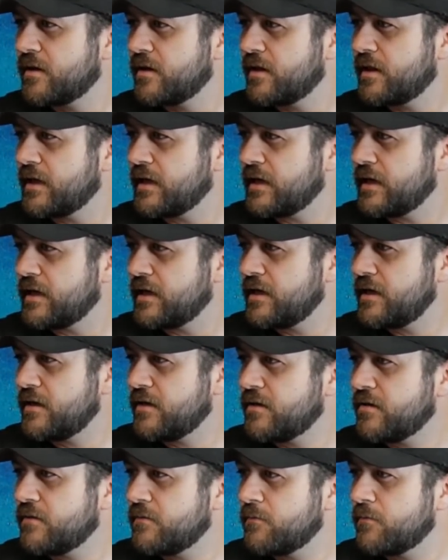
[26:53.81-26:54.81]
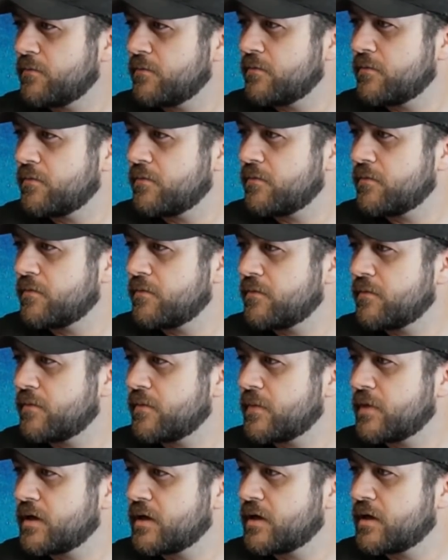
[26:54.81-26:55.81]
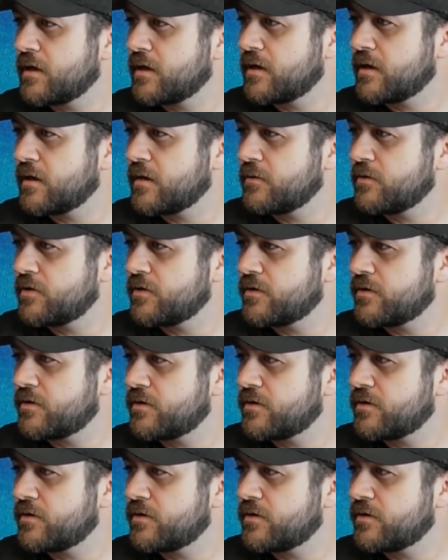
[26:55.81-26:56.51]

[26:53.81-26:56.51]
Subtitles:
the... I